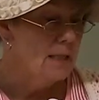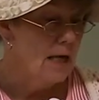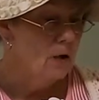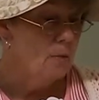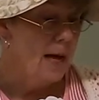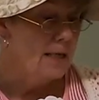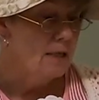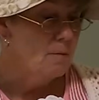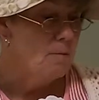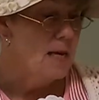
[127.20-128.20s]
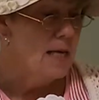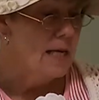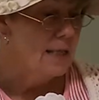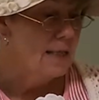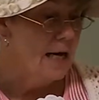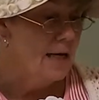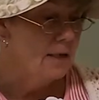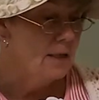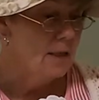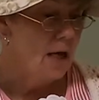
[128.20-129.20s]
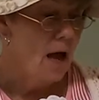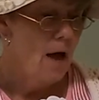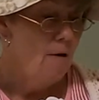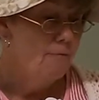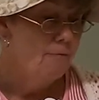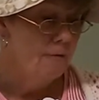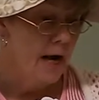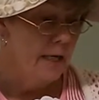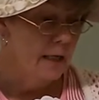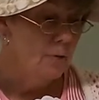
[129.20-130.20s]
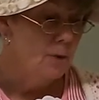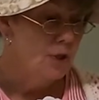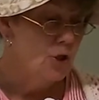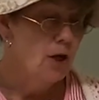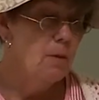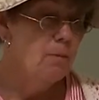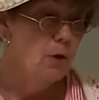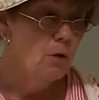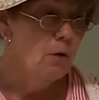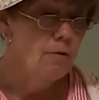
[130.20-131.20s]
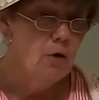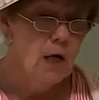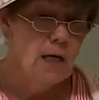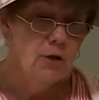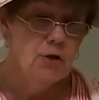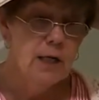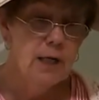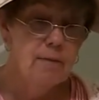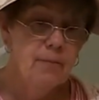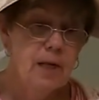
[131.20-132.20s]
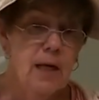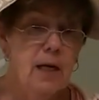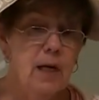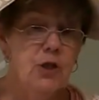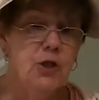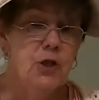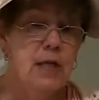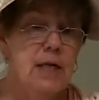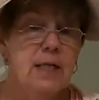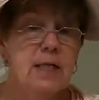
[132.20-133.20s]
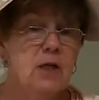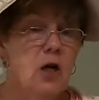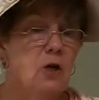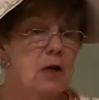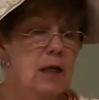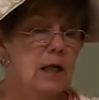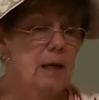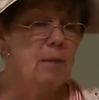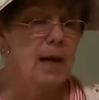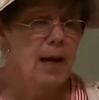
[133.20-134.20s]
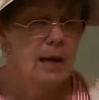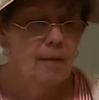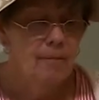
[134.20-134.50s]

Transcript: sailed past many towns, finally reaching a beautiful country. And here she is on her lily pad.